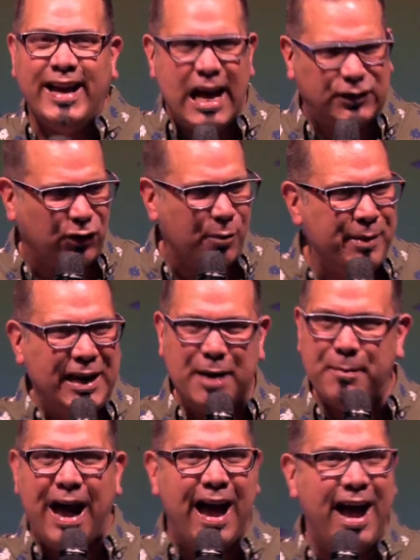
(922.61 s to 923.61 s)
And as for me
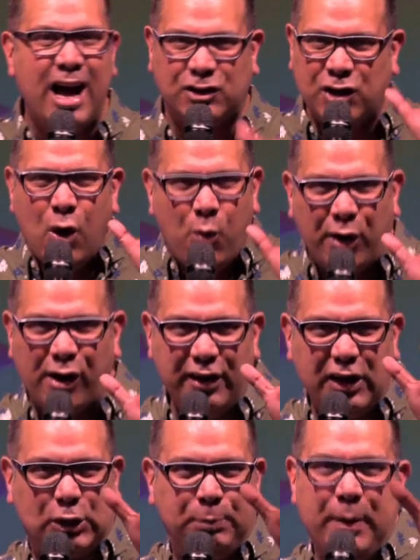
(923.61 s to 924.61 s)
and my house, we're going
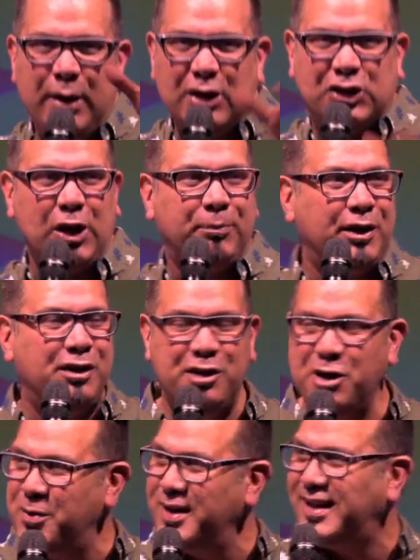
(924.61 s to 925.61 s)
to experience something
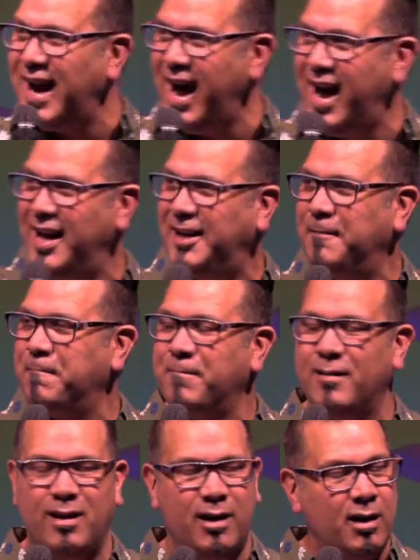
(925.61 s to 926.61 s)
new in God.
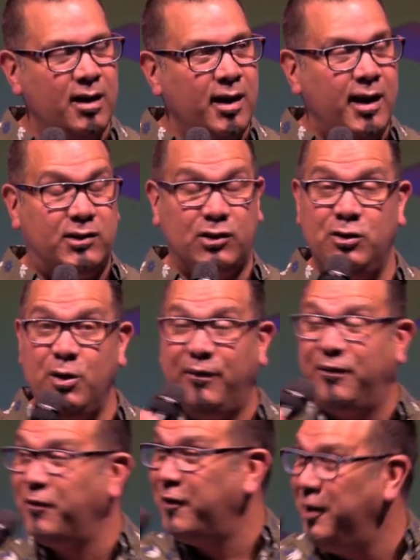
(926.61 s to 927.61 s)
It's a new
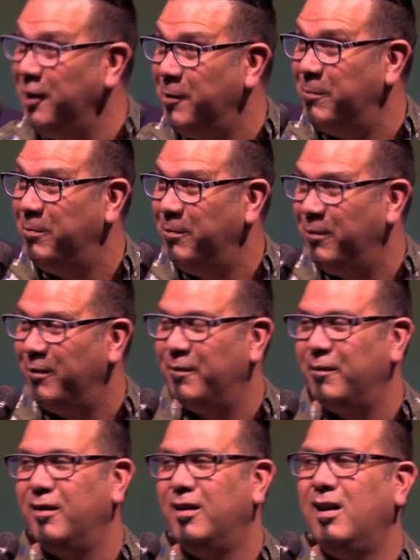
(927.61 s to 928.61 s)
freedom.
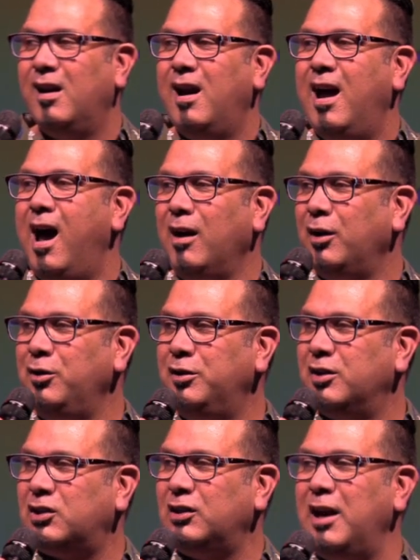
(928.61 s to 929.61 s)
How can you
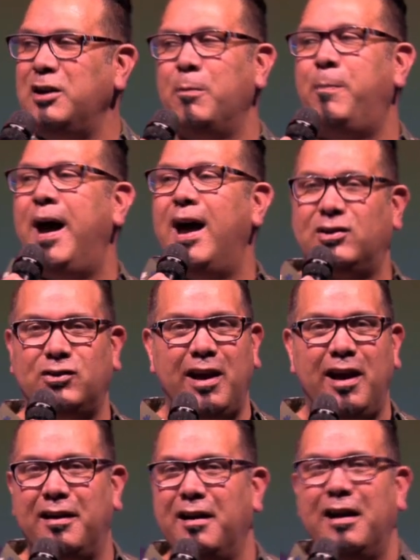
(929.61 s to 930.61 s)
just lay your past
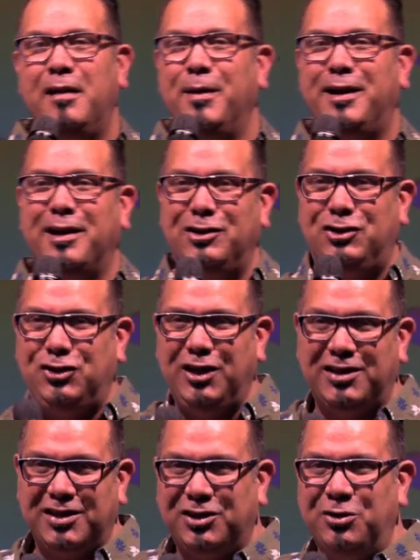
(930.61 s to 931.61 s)
down? Because
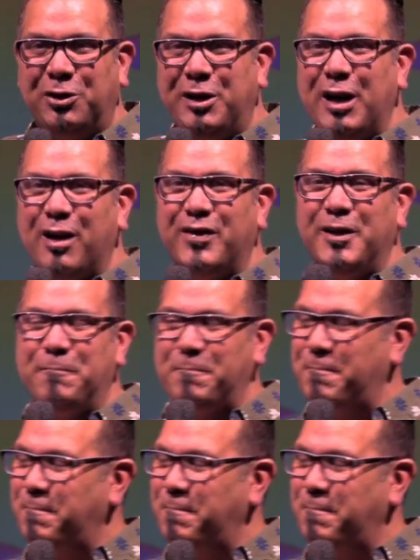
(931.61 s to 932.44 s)
Jesus took care of it.